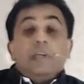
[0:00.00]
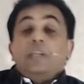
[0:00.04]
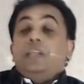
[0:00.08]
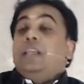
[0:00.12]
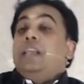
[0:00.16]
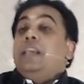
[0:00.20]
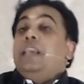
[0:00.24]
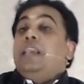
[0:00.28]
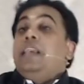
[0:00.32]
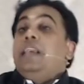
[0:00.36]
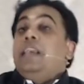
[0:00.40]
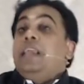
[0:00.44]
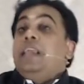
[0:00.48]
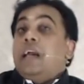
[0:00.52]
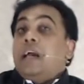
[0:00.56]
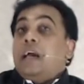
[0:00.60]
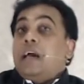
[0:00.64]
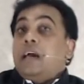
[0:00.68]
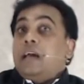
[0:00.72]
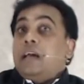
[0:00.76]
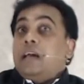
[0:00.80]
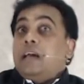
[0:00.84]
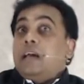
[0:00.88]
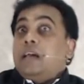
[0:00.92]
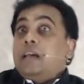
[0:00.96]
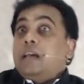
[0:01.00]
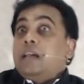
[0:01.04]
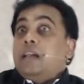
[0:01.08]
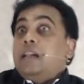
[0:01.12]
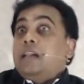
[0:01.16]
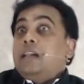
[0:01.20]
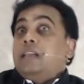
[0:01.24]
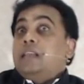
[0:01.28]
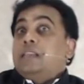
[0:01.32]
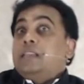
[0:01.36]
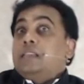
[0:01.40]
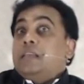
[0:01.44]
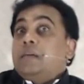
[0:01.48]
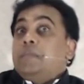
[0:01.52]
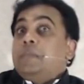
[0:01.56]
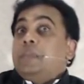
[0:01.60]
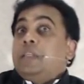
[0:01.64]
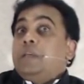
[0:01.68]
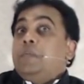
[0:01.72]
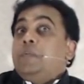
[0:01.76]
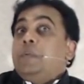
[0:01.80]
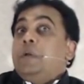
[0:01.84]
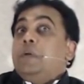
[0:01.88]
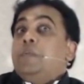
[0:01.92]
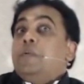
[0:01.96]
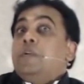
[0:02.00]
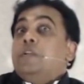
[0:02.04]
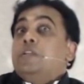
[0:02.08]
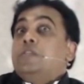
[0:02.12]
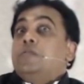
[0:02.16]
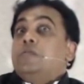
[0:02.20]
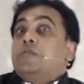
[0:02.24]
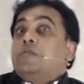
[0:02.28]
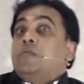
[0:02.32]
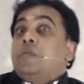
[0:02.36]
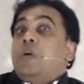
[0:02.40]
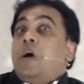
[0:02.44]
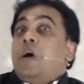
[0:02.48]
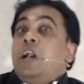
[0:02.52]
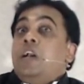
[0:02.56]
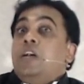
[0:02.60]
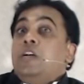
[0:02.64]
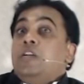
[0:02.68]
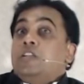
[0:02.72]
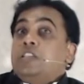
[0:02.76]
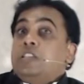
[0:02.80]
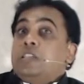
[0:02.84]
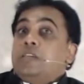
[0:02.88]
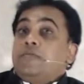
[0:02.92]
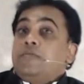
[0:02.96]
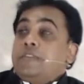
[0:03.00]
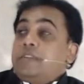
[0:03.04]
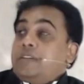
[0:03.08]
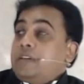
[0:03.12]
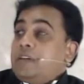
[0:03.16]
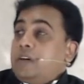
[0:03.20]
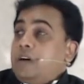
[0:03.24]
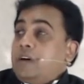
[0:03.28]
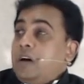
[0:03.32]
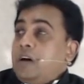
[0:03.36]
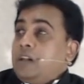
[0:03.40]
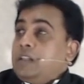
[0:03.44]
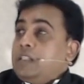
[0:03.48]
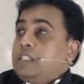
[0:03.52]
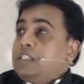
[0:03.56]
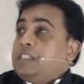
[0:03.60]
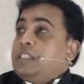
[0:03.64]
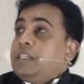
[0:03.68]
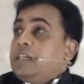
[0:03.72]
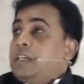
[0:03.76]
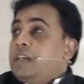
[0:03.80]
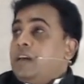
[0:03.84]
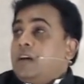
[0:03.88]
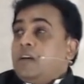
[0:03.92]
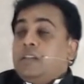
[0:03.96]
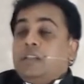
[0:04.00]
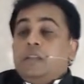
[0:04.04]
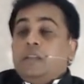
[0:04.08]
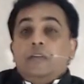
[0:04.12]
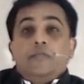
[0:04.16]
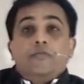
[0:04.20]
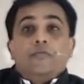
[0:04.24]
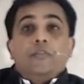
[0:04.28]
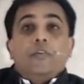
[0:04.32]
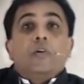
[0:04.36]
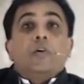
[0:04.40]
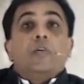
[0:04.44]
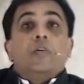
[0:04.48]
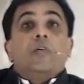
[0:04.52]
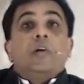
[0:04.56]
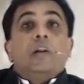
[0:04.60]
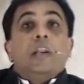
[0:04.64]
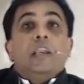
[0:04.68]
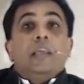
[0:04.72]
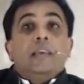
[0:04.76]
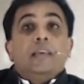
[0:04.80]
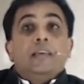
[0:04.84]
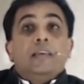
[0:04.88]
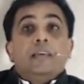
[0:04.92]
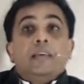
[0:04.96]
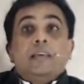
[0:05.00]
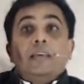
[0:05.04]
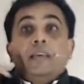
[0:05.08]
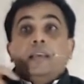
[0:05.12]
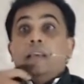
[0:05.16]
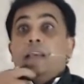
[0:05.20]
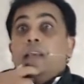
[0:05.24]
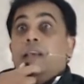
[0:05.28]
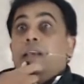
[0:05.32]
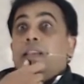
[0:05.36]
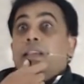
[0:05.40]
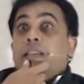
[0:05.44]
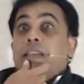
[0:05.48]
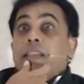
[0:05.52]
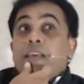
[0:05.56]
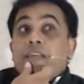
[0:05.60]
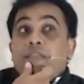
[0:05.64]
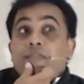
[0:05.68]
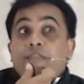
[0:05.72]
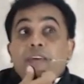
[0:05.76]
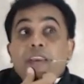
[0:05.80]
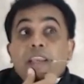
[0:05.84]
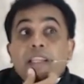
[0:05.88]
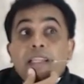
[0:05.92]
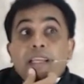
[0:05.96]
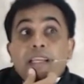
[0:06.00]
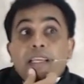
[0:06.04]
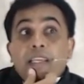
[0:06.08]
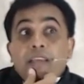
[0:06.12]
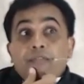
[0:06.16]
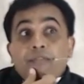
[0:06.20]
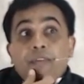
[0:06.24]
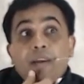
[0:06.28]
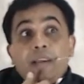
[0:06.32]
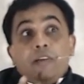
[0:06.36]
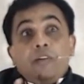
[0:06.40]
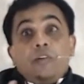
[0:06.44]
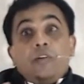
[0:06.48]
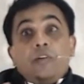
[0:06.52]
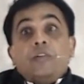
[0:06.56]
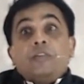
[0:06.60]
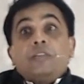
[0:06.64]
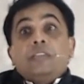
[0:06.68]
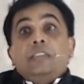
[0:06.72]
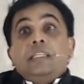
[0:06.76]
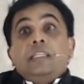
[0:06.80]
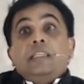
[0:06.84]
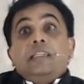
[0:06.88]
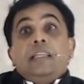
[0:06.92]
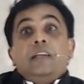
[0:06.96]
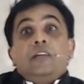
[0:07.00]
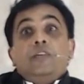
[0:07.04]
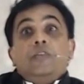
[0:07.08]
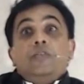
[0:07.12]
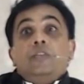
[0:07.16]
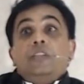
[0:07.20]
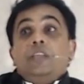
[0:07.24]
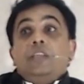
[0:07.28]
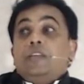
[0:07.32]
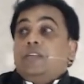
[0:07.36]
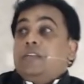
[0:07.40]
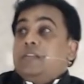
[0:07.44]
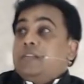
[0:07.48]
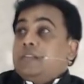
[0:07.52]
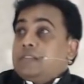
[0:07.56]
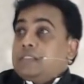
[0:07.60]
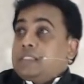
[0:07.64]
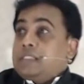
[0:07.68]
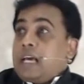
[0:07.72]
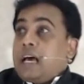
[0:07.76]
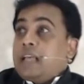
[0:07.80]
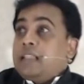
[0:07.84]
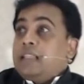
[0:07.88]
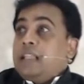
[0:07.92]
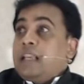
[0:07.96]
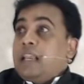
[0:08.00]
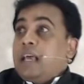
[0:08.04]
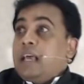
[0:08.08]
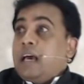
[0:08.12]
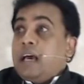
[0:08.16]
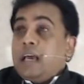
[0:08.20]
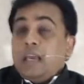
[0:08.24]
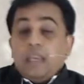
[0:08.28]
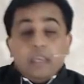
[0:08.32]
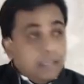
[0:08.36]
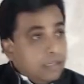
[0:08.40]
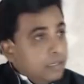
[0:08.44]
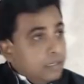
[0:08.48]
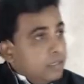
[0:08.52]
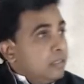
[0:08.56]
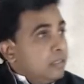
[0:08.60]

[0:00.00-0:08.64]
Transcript: Because in India, it is something people want to shift on the chair, on the floor only. They feel that if I don't sit and do the sadhana,